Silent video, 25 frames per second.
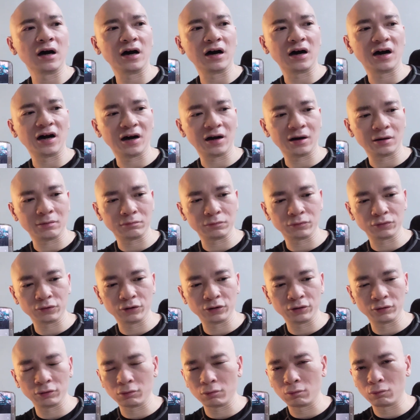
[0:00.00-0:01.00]

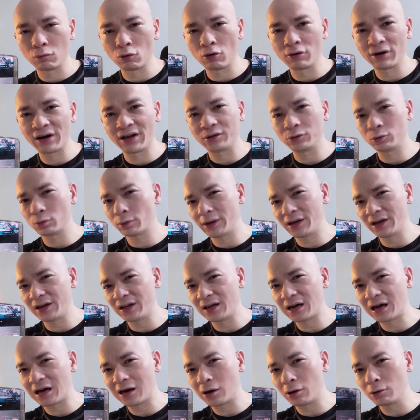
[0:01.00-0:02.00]
more than
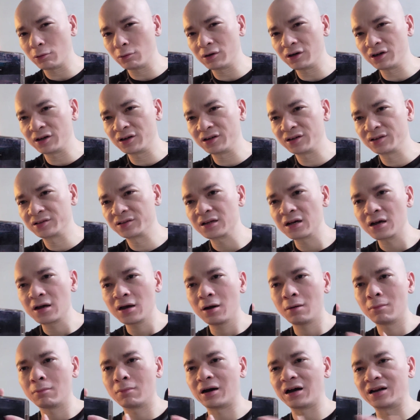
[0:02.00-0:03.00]
20 hours,
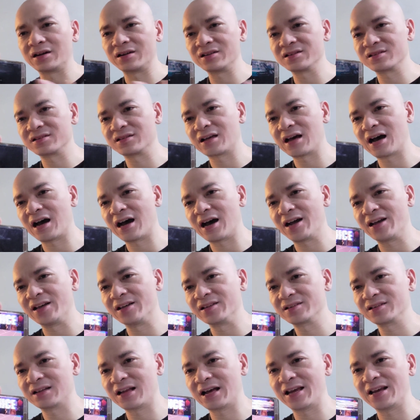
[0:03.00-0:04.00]
but this guy
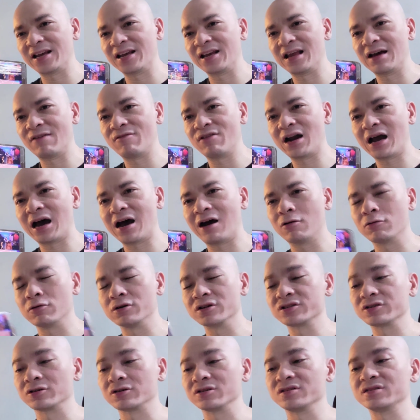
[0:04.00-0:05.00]
is like 11
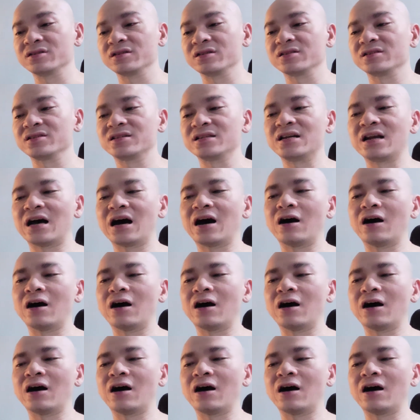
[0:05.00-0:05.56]
hours or 16